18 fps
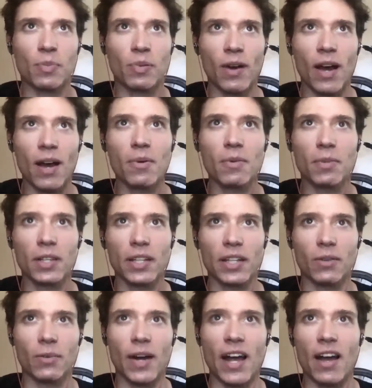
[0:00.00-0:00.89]

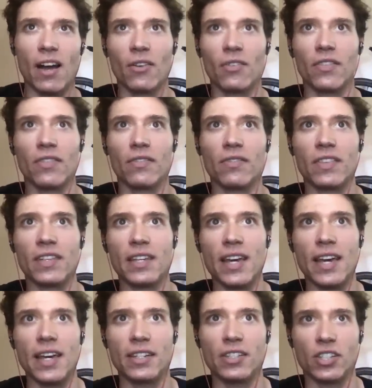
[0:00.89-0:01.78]
probably around
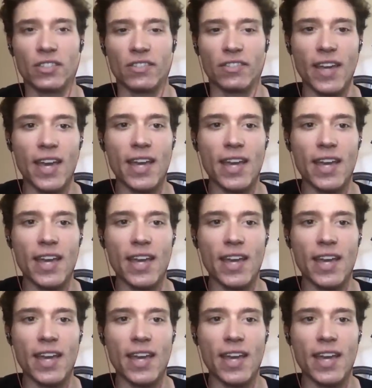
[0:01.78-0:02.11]
the age of